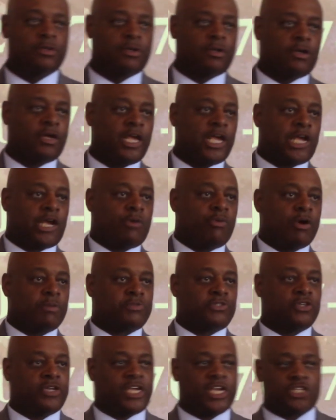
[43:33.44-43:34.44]

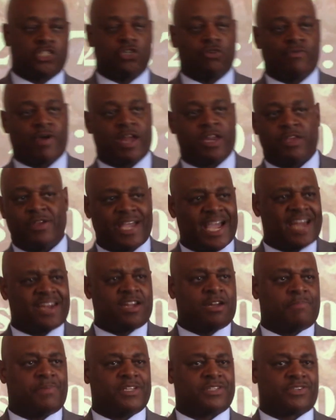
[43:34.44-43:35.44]
equips you, gets you ready. You ain't got
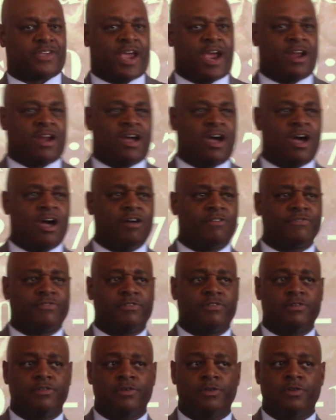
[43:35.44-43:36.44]
nothing to be scared
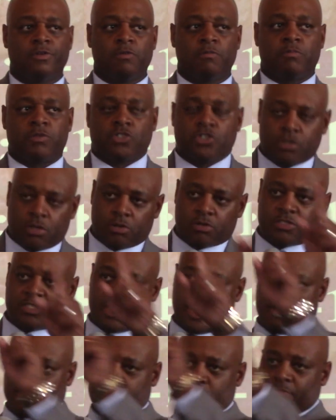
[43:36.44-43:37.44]
of, but you're going to
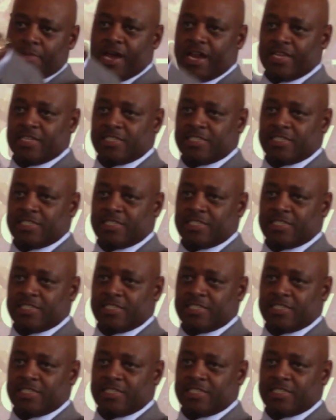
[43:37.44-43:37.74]
save somebody's